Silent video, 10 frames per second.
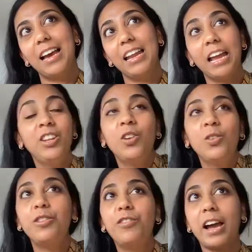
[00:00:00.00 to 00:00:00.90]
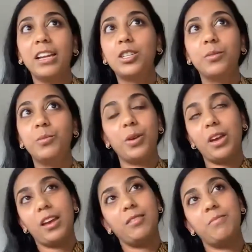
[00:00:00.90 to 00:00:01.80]
and, and you know, you find
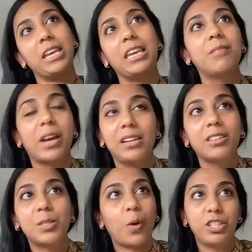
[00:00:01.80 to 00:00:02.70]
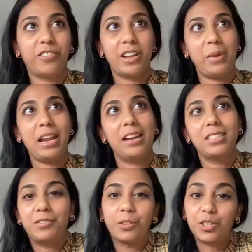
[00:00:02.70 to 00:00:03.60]
making my little Spotify
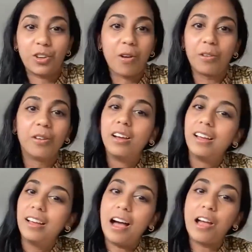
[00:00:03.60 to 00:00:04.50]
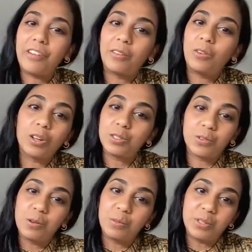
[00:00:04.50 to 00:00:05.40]
playlist for the show, I found lots of
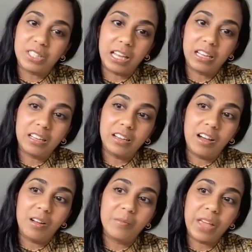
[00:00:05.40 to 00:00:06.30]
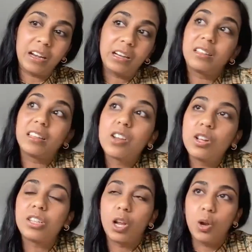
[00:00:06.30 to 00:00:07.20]
cool music. Um, and the
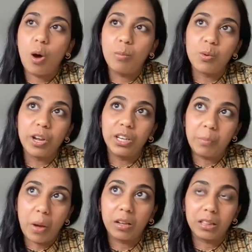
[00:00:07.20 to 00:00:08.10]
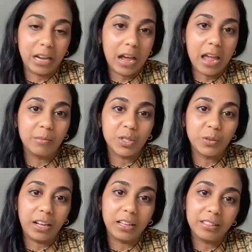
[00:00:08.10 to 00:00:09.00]
girls are a lot more into punk than I am. So,
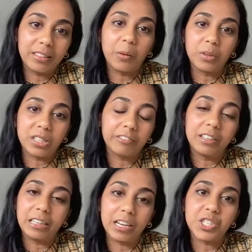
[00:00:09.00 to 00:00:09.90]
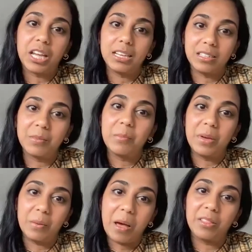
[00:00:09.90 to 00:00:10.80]
like, they were definitely educating me a
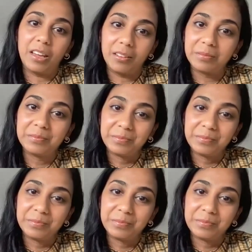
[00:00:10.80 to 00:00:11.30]
bit about that.